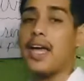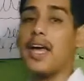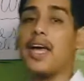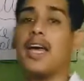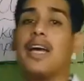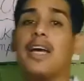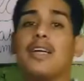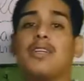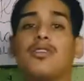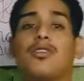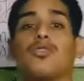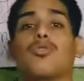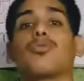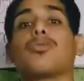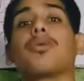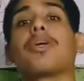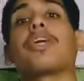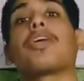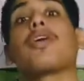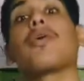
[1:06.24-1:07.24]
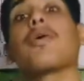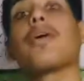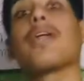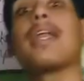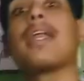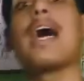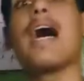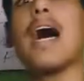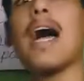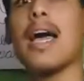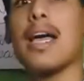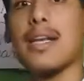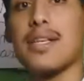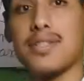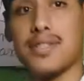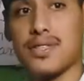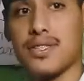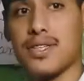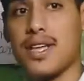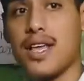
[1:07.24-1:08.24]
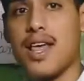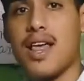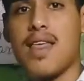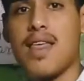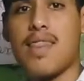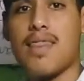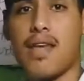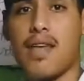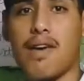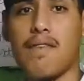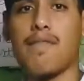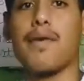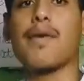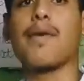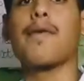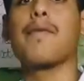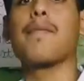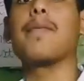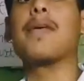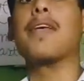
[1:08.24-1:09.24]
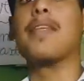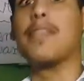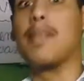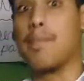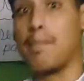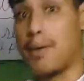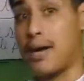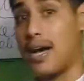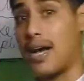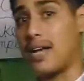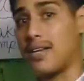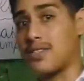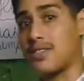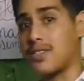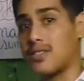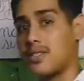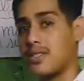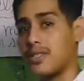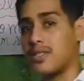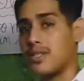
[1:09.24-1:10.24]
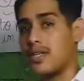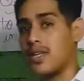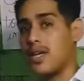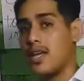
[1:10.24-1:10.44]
and to recognize the verb in the past.